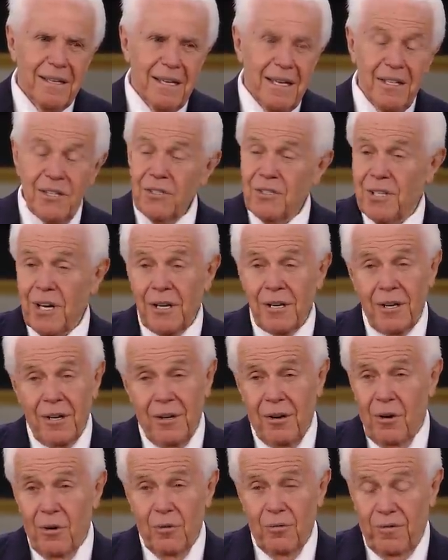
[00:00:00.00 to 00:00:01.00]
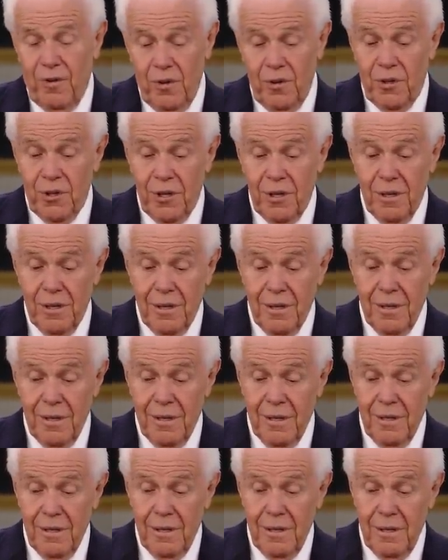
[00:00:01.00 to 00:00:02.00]
and he'll tell you your whole future
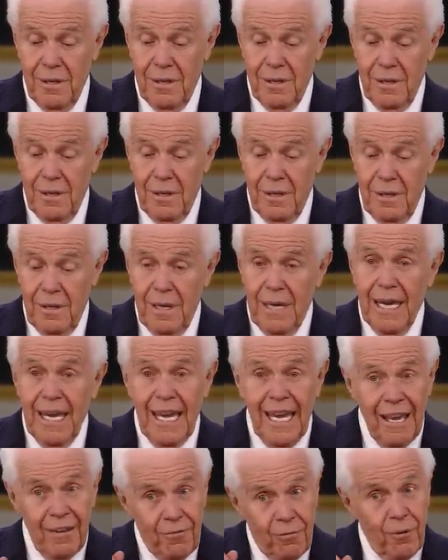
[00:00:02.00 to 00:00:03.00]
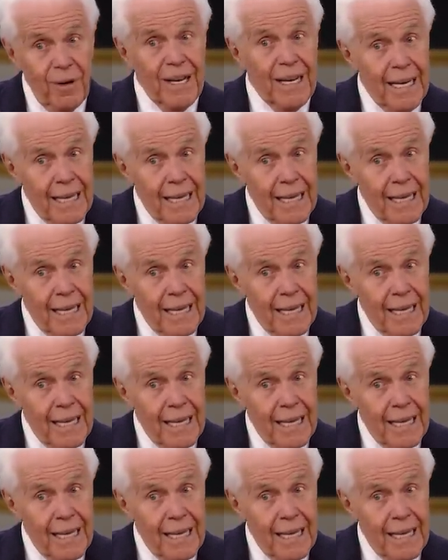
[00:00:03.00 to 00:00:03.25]
if we